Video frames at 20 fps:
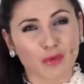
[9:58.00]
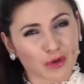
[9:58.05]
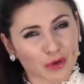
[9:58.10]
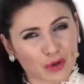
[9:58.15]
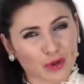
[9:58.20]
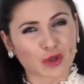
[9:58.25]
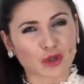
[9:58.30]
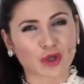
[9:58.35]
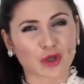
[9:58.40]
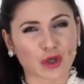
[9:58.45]

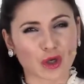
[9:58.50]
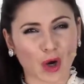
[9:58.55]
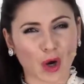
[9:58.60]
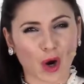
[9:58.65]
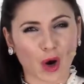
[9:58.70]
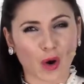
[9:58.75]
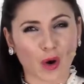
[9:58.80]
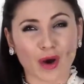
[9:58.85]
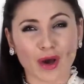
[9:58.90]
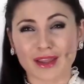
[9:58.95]
want you to
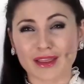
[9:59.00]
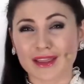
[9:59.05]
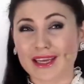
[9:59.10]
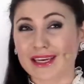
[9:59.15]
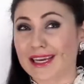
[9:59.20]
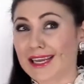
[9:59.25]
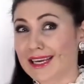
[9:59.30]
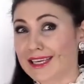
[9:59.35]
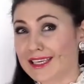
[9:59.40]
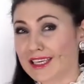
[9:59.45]
know
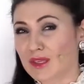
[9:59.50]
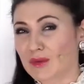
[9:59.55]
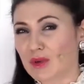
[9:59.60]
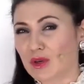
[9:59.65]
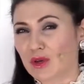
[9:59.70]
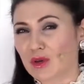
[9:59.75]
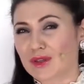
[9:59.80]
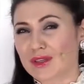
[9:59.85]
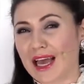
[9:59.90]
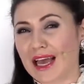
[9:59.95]
that it is
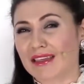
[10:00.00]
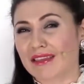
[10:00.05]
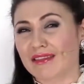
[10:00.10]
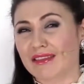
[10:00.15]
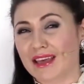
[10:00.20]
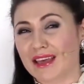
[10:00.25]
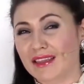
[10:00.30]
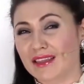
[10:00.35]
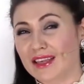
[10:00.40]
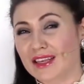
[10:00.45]
because I
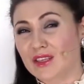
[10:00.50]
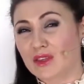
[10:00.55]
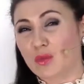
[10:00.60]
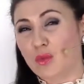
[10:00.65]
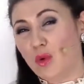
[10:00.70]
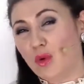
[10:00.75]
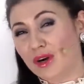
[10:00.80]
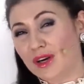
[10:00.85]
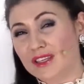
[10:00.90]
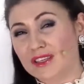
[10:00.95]
think
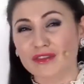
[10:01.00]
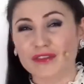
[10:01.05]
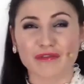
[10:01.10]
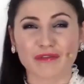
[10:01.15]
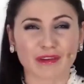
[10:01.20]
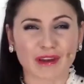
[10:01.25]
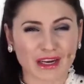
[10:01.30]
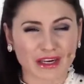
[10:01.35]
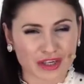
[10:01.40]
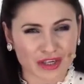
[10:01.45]
this warrants
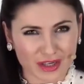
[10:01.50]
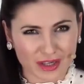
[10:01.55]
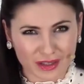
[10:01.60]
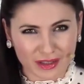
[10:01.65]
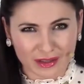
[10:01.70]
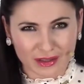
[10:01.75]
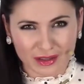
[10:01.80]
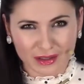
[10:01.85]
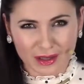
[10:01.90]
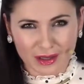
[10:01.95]

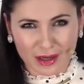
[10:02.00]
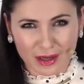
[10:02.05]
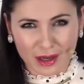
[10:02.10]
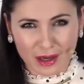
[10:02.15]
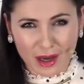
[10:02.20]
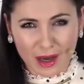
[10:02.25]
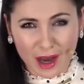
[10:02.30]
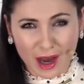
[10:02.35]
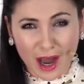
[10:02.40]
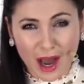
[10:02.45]
reflection.
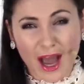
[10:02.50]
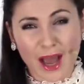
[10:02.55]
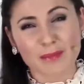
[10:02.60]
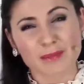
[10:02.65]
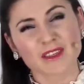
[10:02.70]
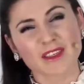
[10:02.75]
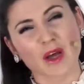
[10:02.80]
I'm